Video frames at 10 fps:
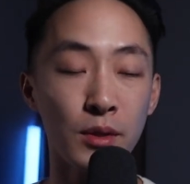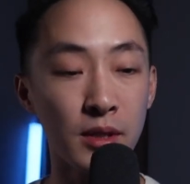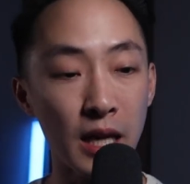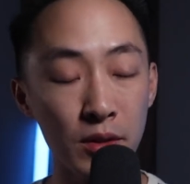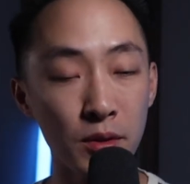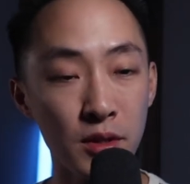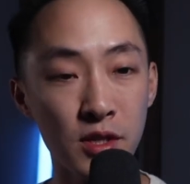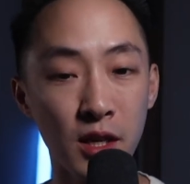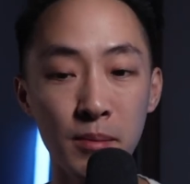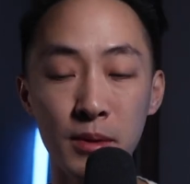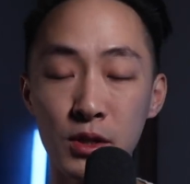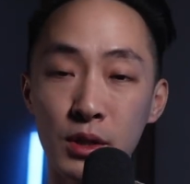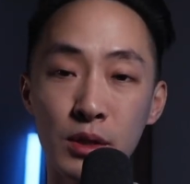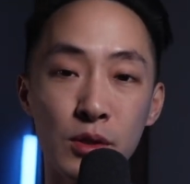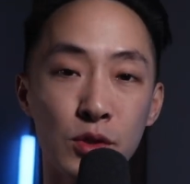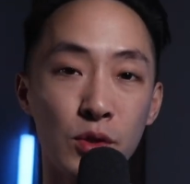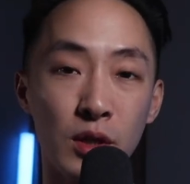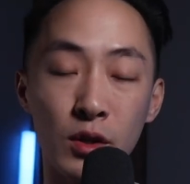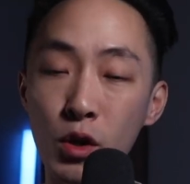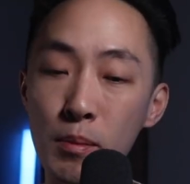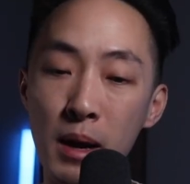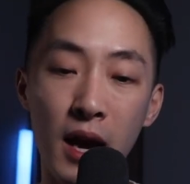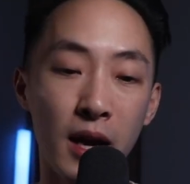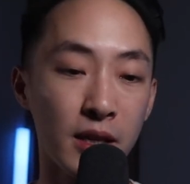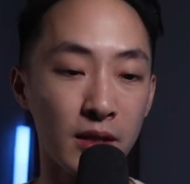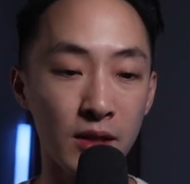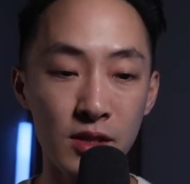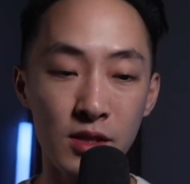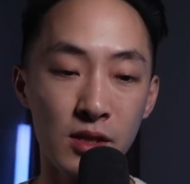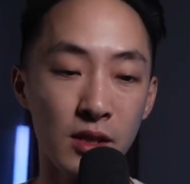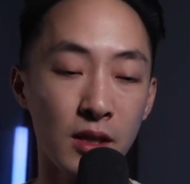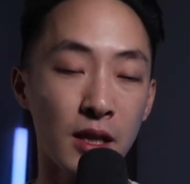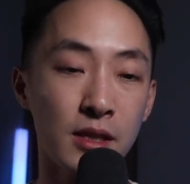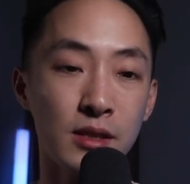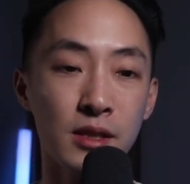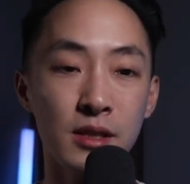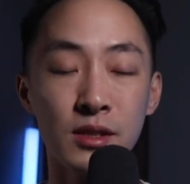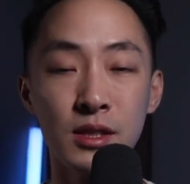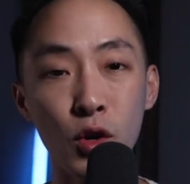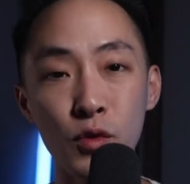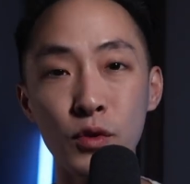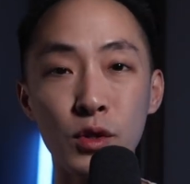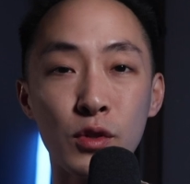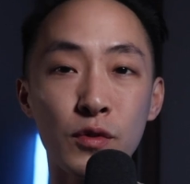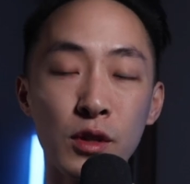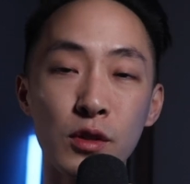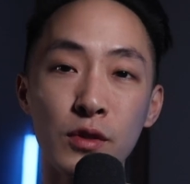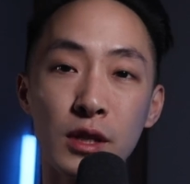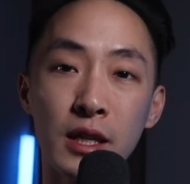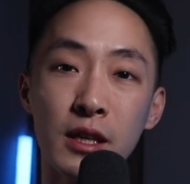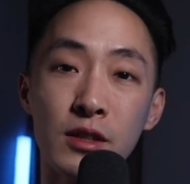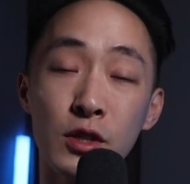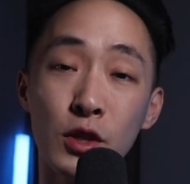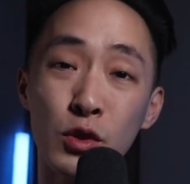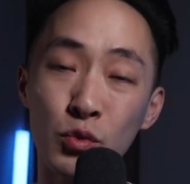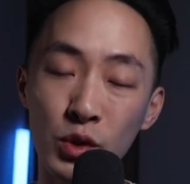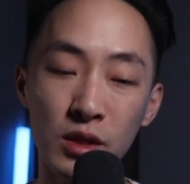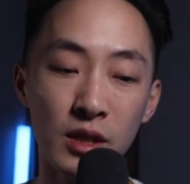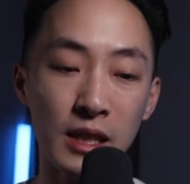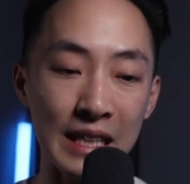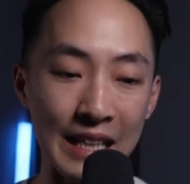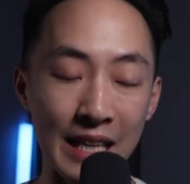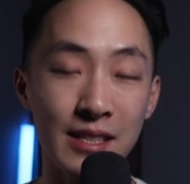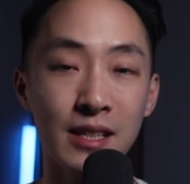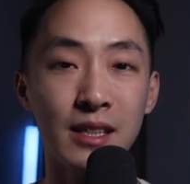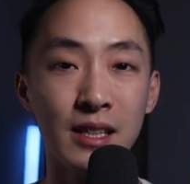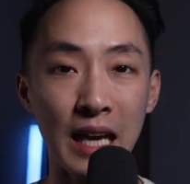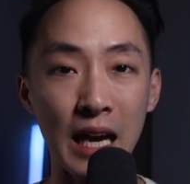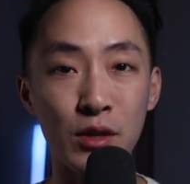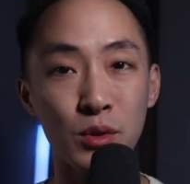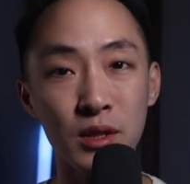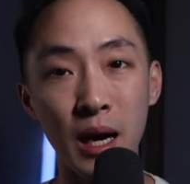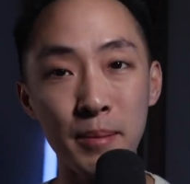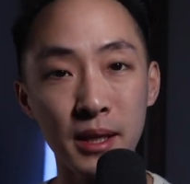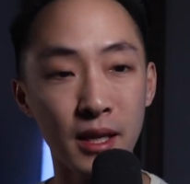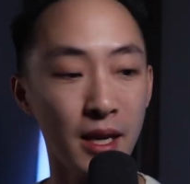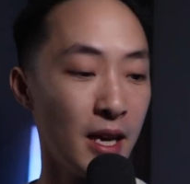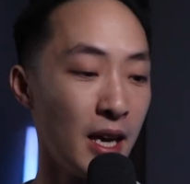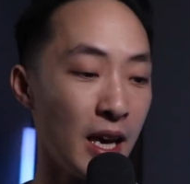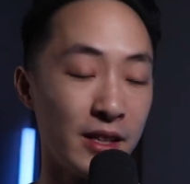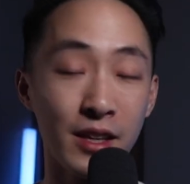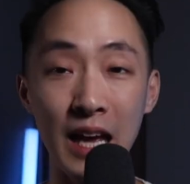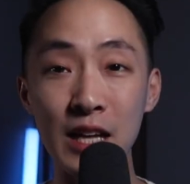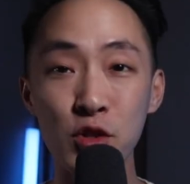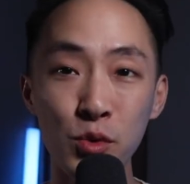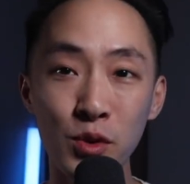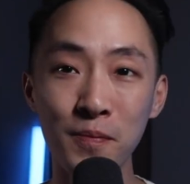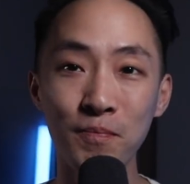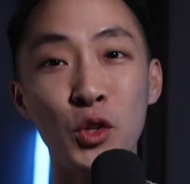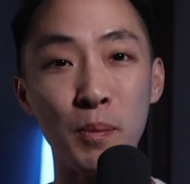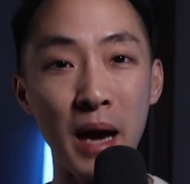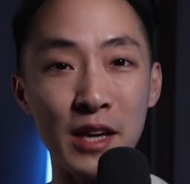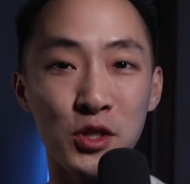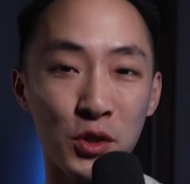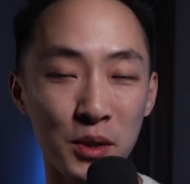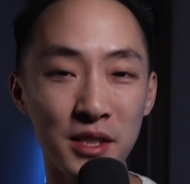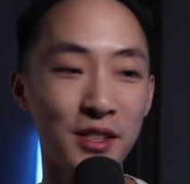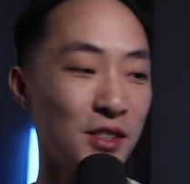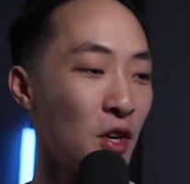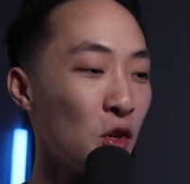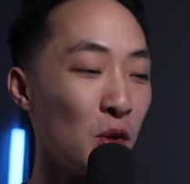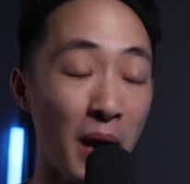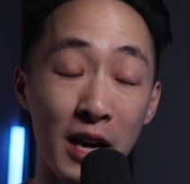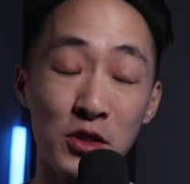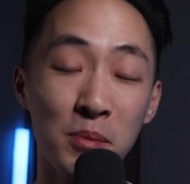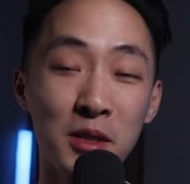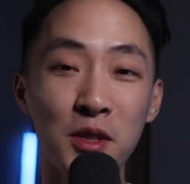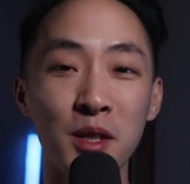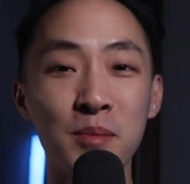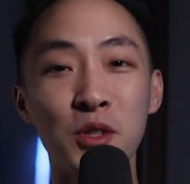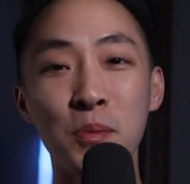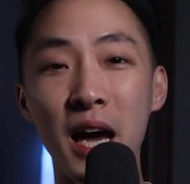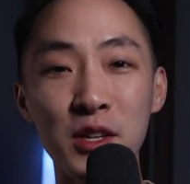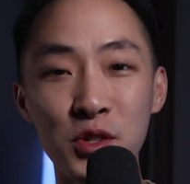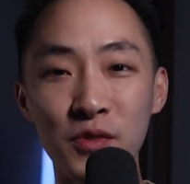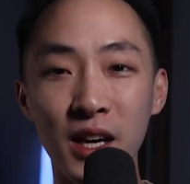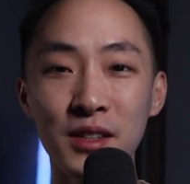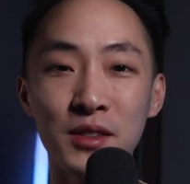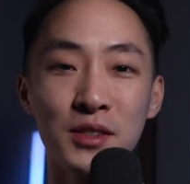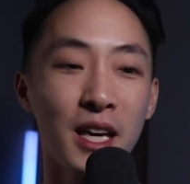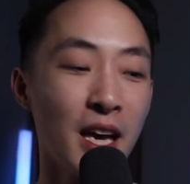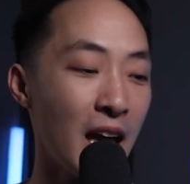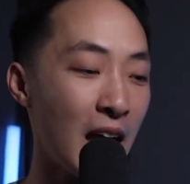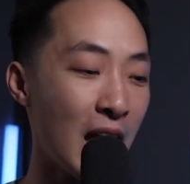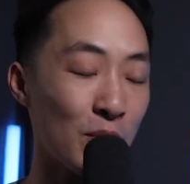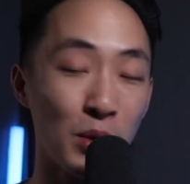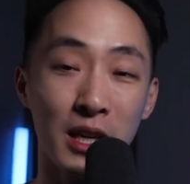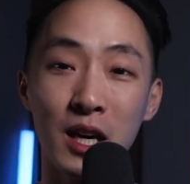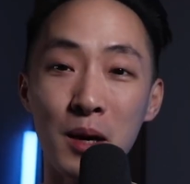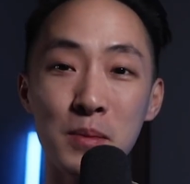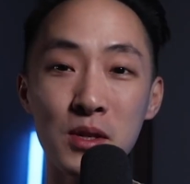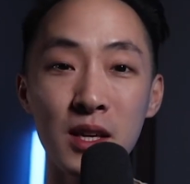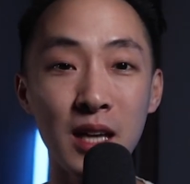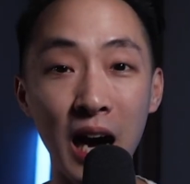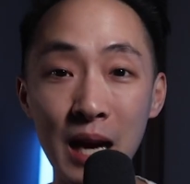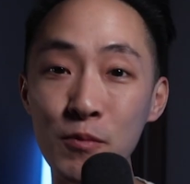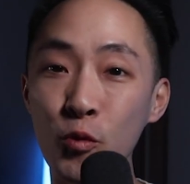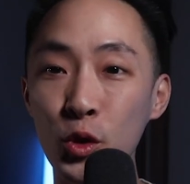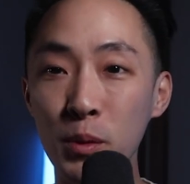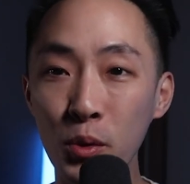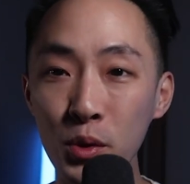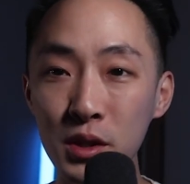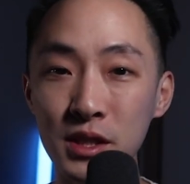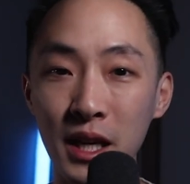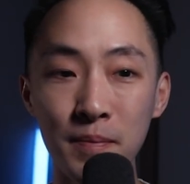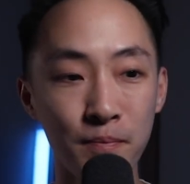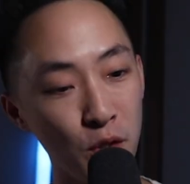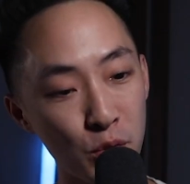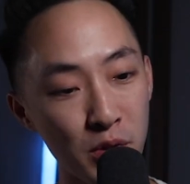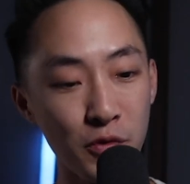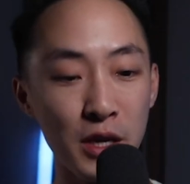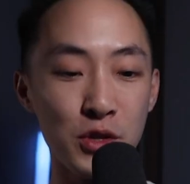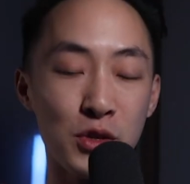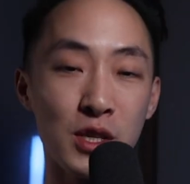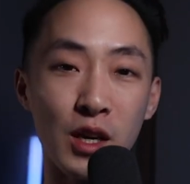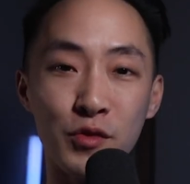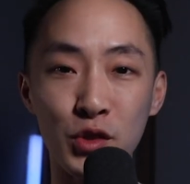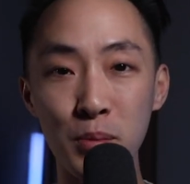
You can download the study materials, you can go back and listen to the lessons over and over and over again until you really get the actual topic. And then at school, you pass your quizzes, you pass your midterms, you pass your finals. And when it comes time for your board exam, you refresh yourself.